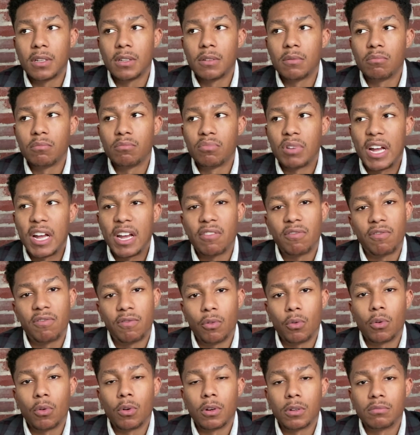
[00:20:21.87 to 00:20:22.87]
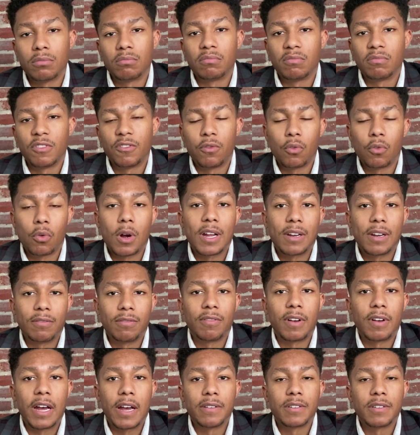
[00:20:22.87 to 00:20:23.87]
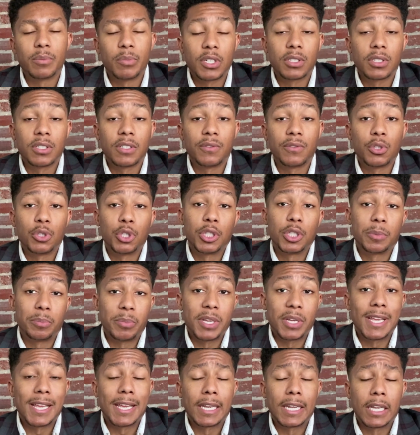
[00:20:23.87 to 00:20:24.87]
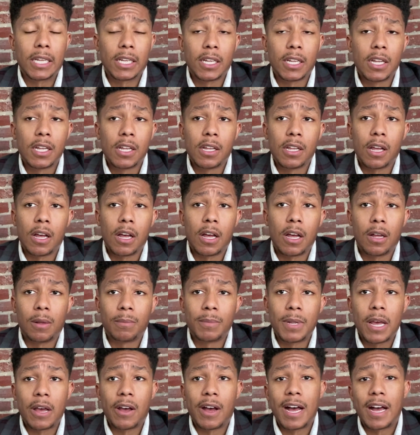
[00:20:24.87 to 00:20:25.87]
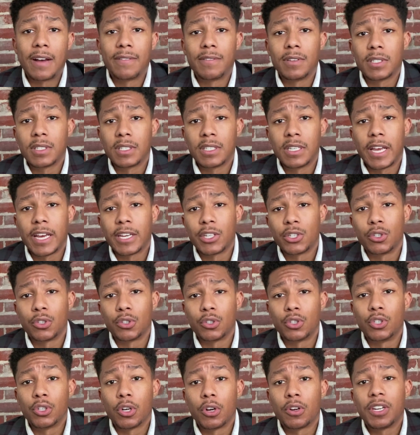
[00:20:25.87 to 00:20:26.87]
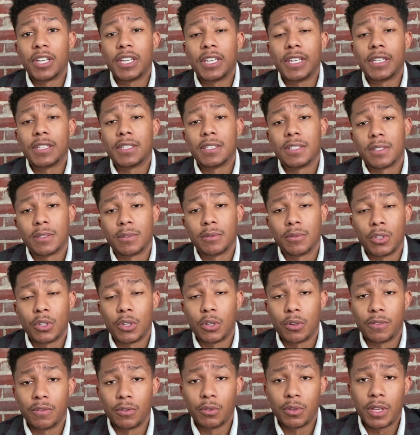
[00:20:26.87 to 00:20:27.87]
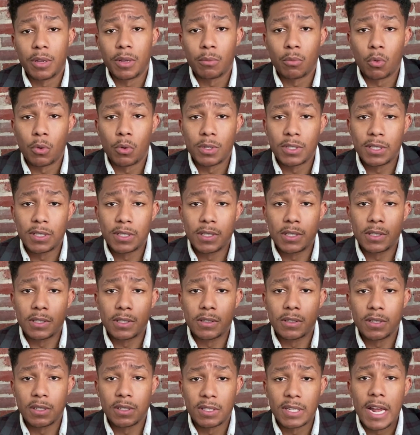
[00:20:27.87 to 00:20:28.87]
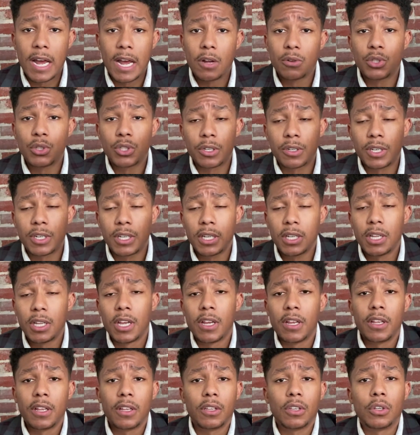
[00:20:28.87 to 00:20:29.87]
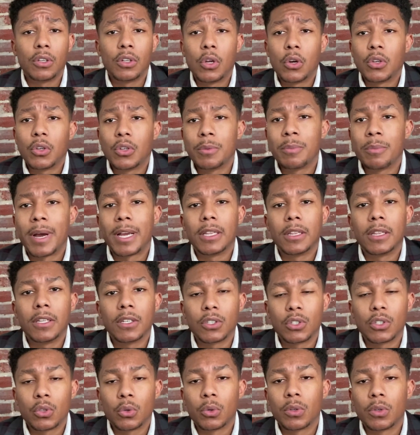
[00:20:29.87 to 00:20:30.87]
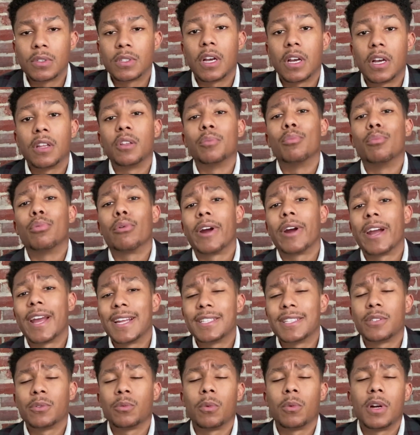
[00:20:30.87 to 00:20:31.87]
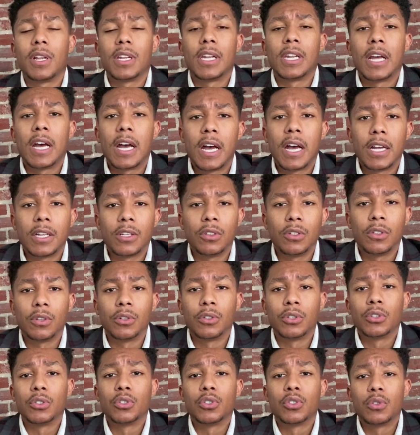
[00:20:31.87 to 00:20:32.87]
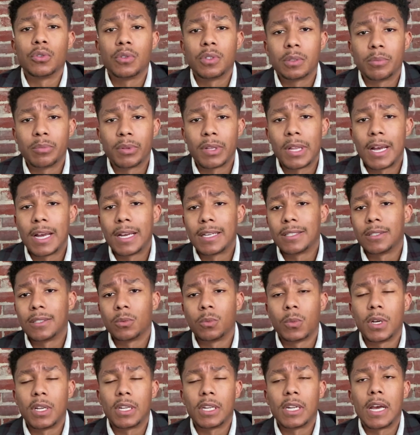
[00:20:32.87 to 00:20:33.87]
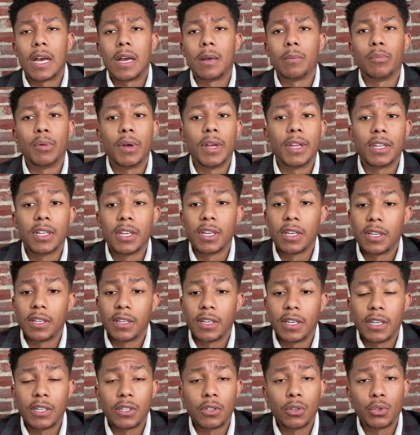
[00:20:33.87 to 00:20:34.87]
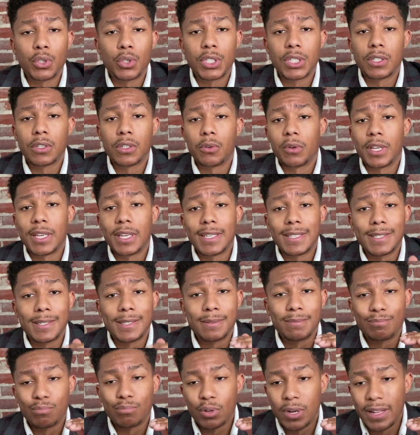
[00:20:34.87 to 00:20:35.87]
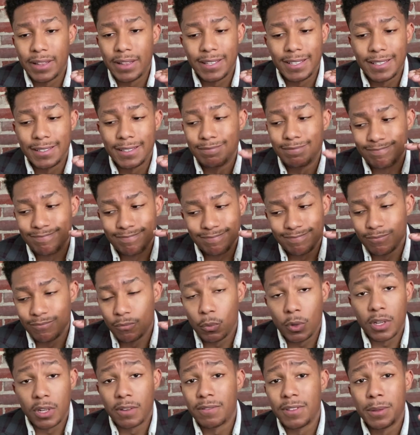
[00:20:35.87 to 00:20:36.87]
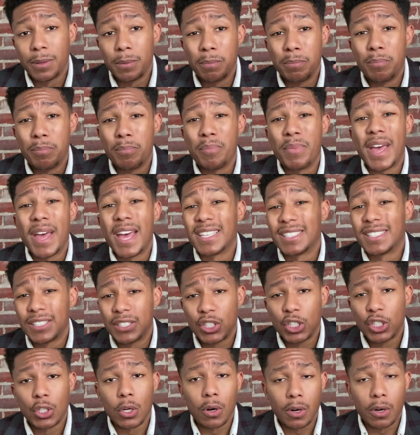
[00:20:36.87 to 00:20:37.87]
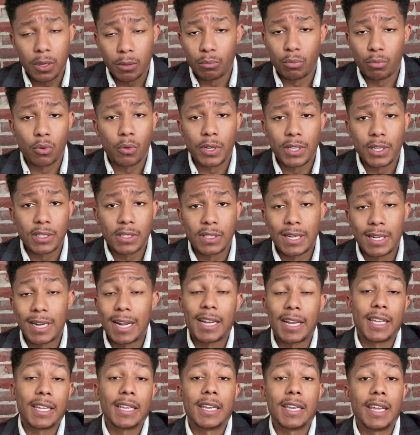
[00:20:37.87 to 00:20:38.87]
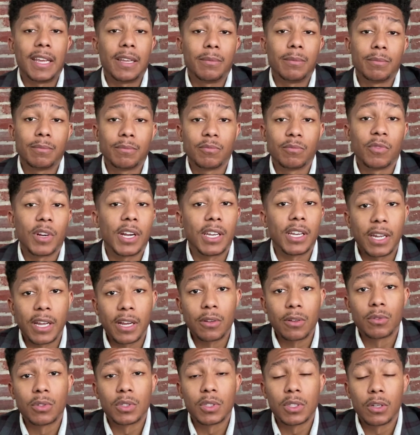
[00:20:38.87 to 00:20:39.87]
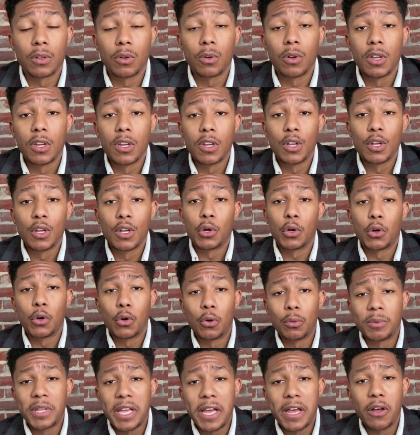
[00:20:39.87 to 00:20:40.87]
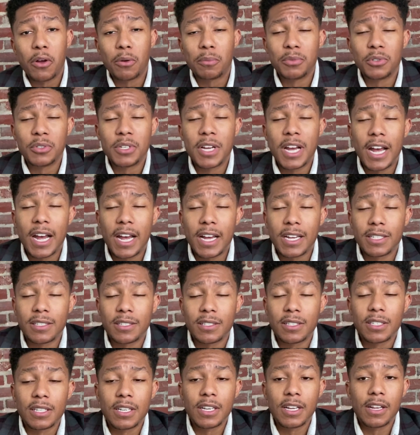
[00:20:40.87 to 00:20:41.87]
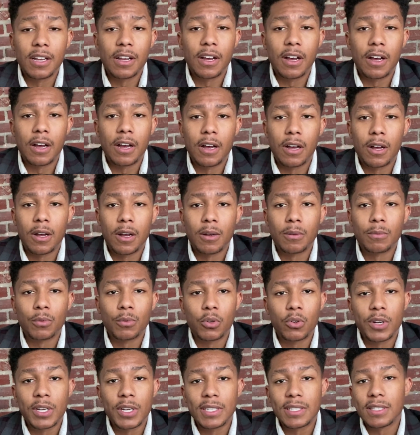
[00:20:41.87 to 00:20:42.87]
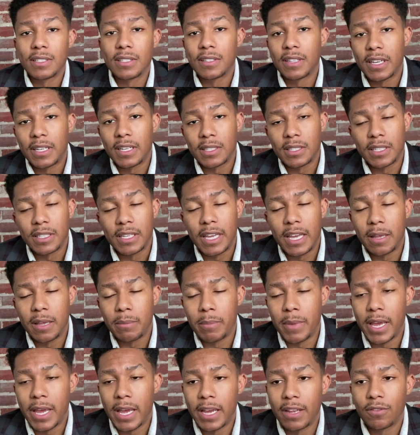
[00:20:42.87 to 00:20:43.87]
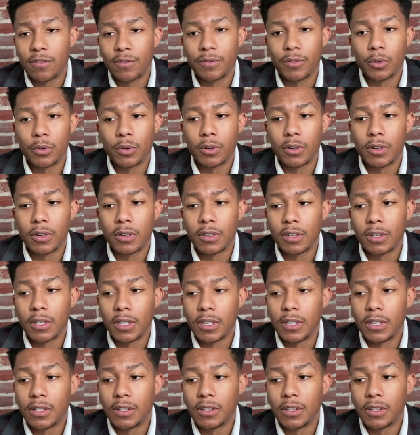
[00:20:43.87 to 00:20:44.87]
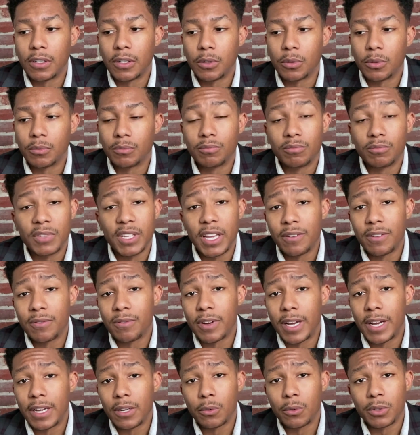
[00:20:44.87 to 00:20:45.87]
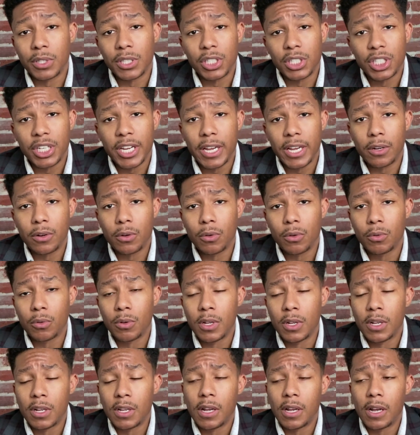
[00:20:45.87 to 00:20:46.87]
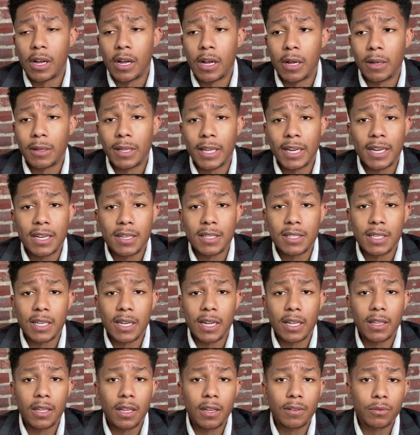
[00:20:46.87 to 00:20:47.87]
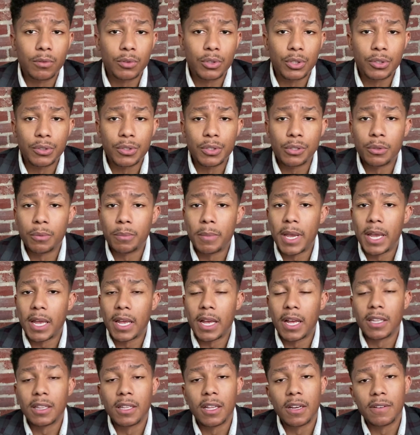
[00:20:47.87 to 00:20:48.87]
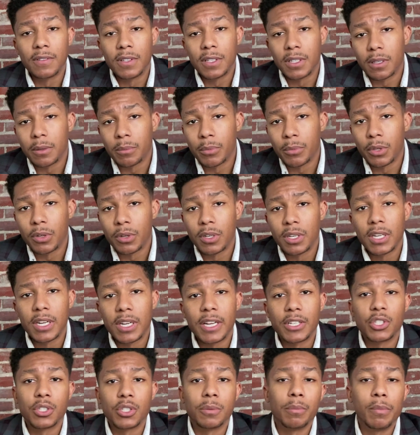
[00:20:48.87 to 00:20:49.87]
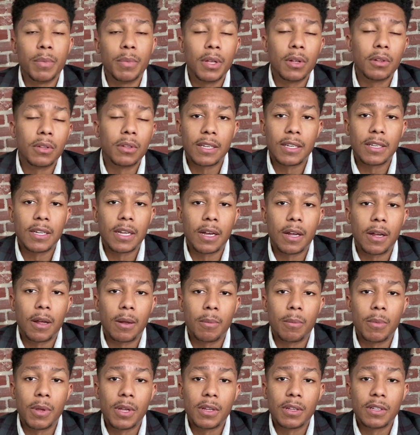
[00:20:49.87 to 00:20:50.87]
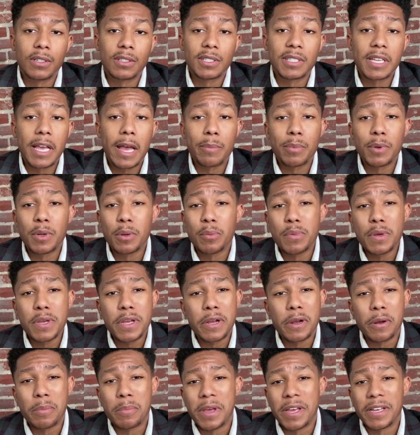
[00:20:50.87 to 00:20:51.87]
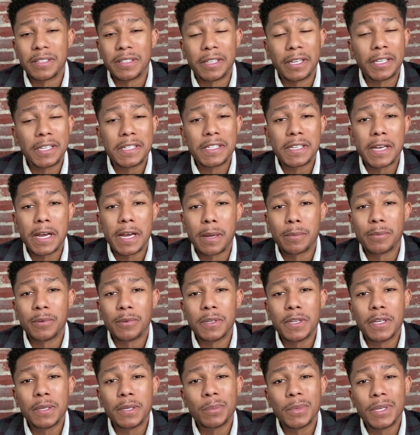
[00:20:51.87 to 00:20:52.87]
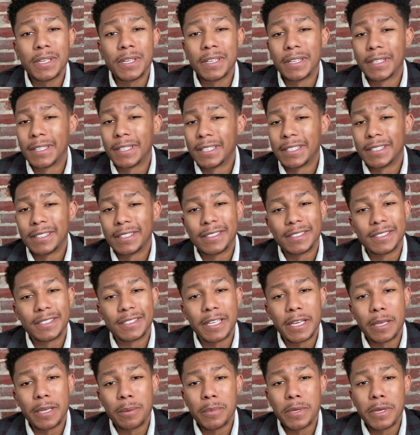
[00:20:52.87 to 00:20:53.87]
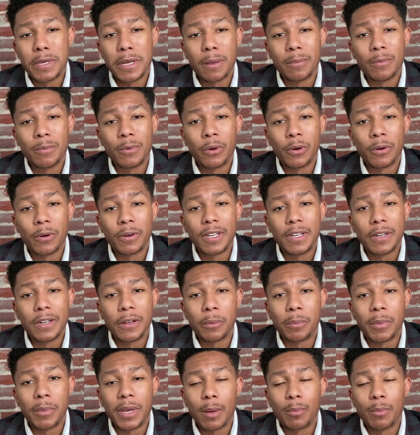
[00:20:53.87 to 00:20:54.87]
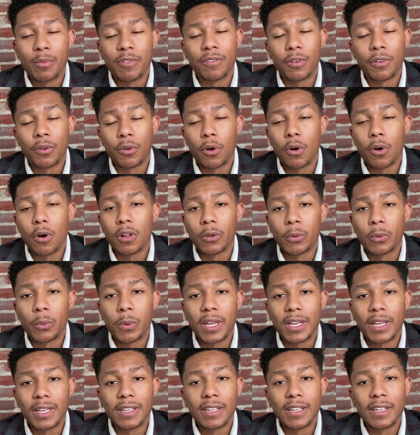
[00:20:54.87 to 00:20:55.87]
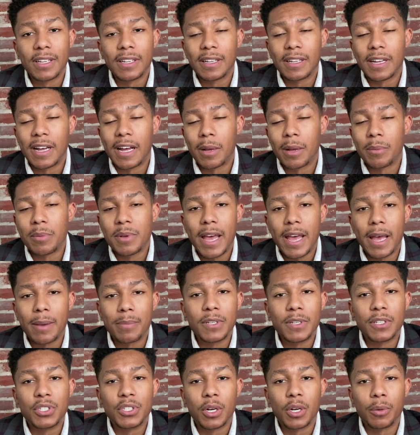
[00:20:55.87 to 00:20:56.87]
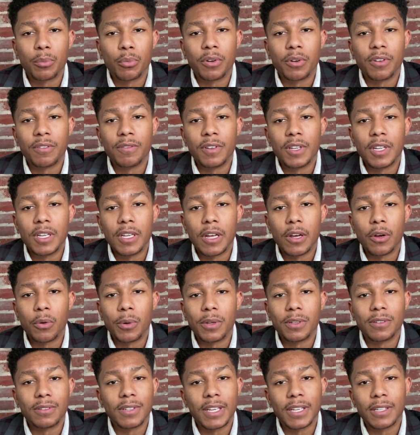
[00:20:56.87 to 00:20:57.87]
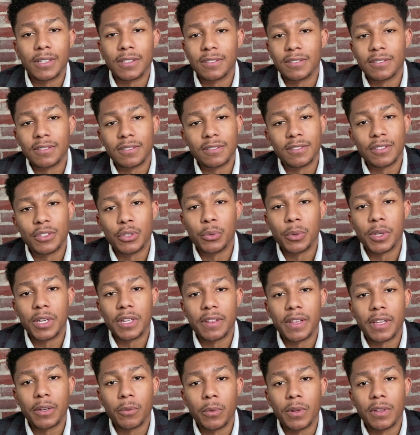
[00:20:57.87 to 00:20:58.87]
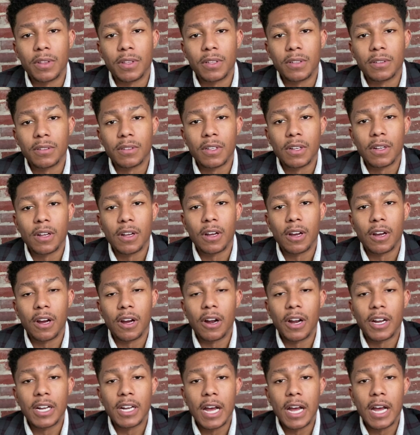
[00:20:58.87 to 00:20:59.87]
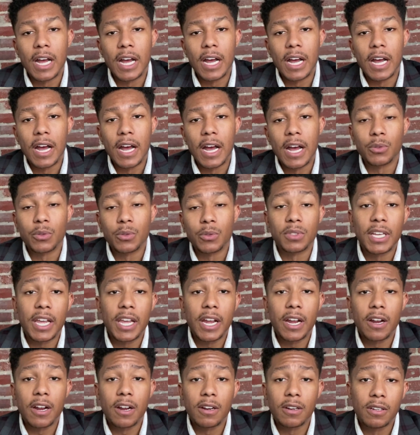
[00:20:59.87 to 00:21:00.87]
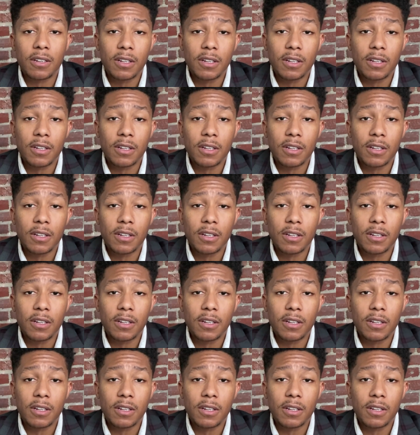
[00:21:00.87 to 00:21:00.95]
probably a four. Four out of five, especially if you're just beginning. Um, now, obviously, as your journey gets, you know, if you get more into this the style journey, you know, you might look towards other brands and whatnot, you know, your suit supplies and whatnot. But Indochino is probably one of the best starting points that I can name right now. So, hope that helped you guys. Um, Chris, thanks again, man, for you know the invite on the channel. Uh, like I said, I love what you do, man. I love the community that you're building. Um, just happy to be here, man. Anytime you need me, just hit me up. You already know, man. I'm a phone call away. I'll be happy to jump on a video and, and do anything with you. All right, guys. Well, take care.